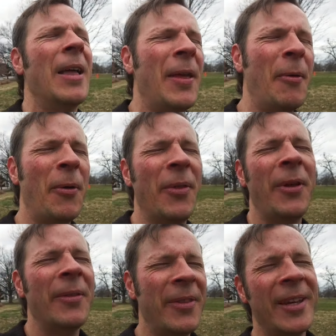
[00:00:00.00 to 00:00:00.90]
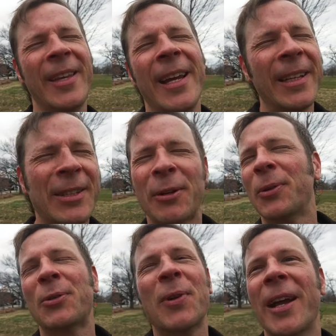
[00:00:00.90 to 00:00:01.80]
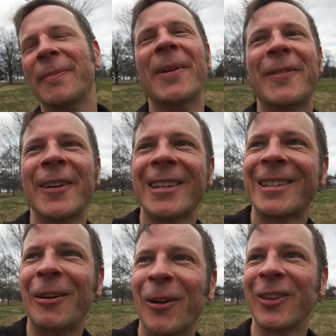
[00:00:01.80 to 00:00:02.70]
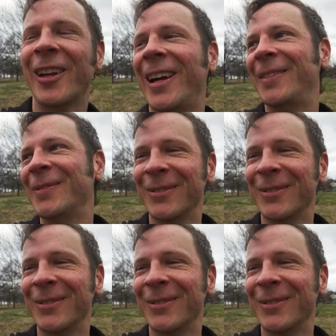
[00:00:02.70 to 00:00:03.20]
there were, the, the, the answer was right in my face the whole time.